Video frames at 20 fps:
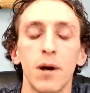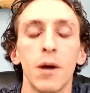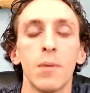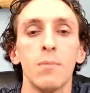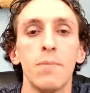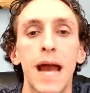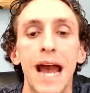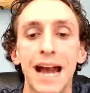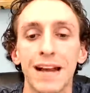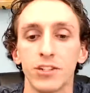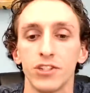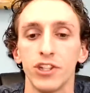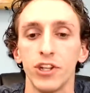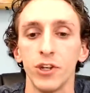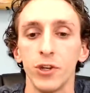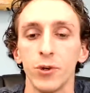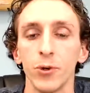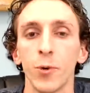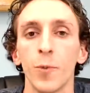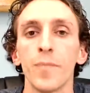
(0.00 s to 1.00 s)
back to
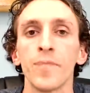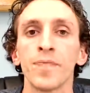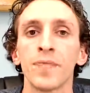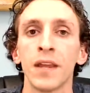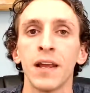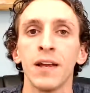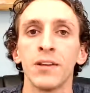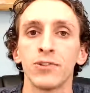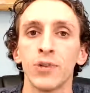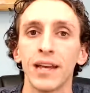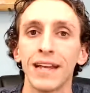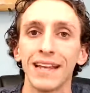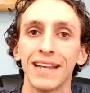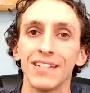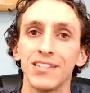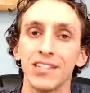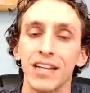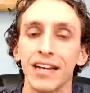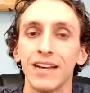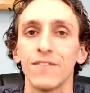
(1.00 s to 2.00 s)
you so I can get you
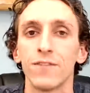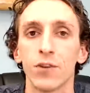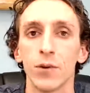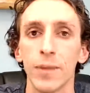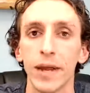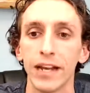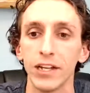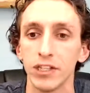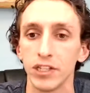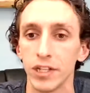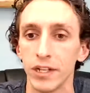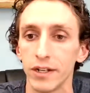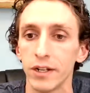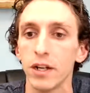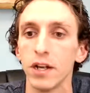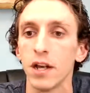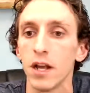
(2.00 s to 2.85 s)
that information.